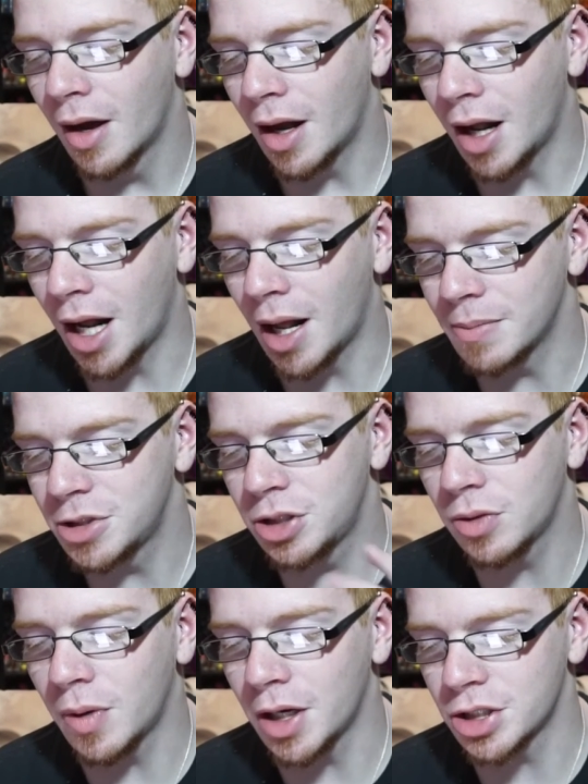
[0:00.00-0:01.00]
Um,
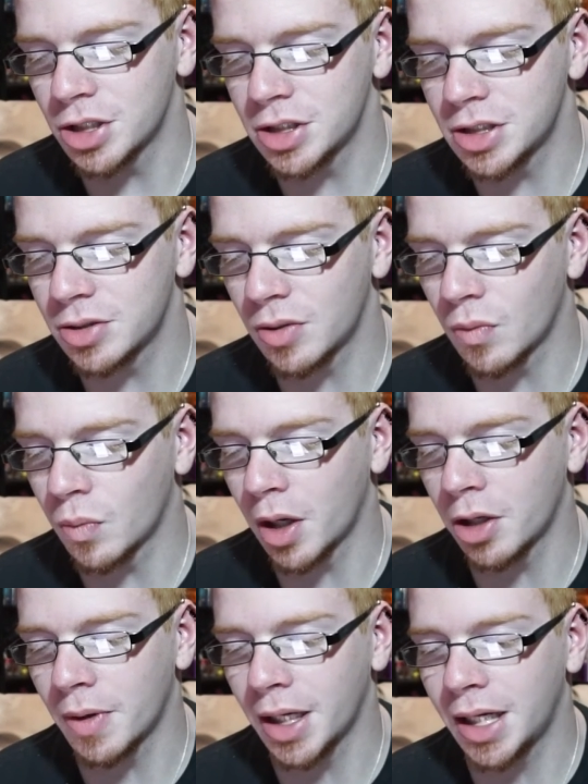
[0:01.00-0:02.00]
two questions.
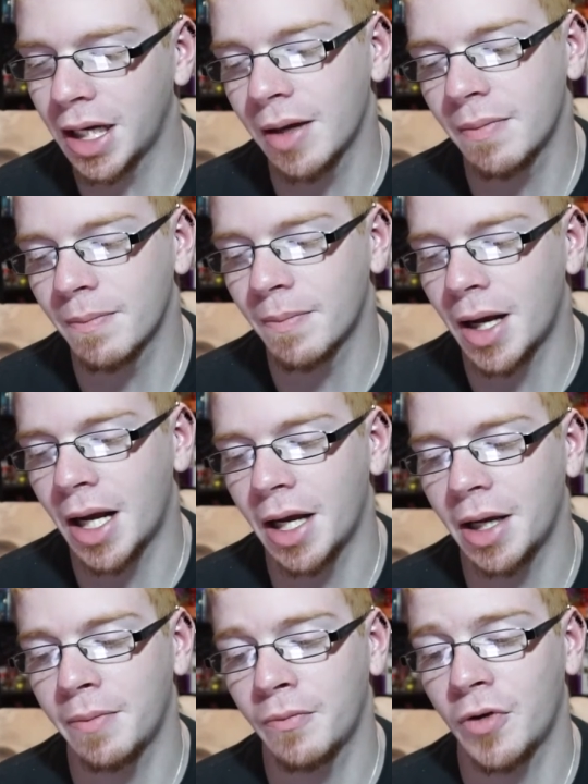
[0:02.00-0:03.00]
Where do I get
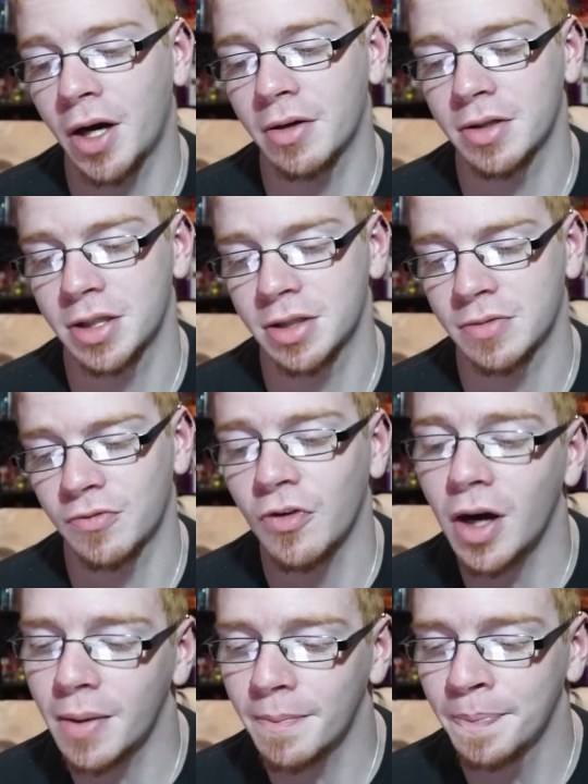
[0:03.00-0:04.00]
my fragrances
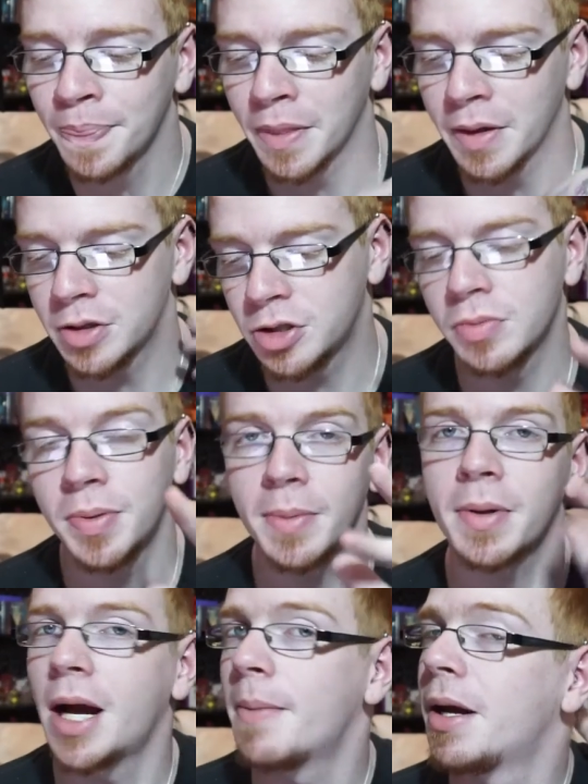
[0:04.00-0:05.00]
from? Two
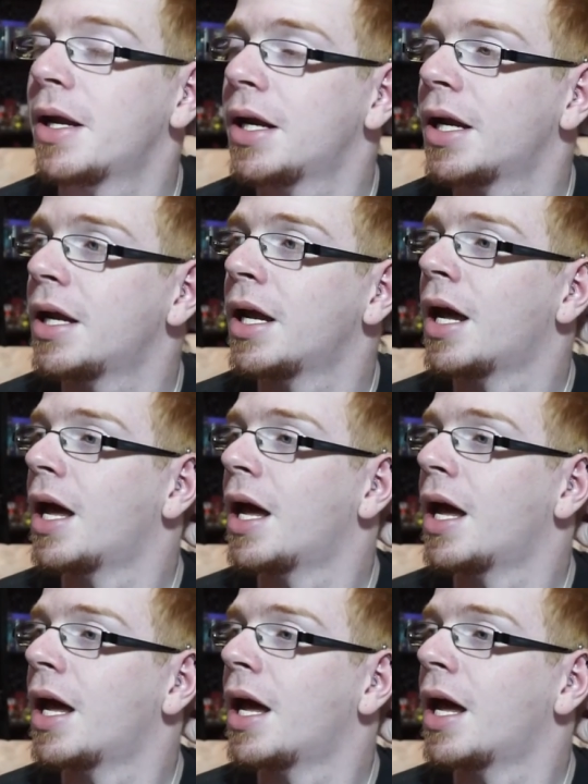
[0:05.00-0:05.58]
people commented it.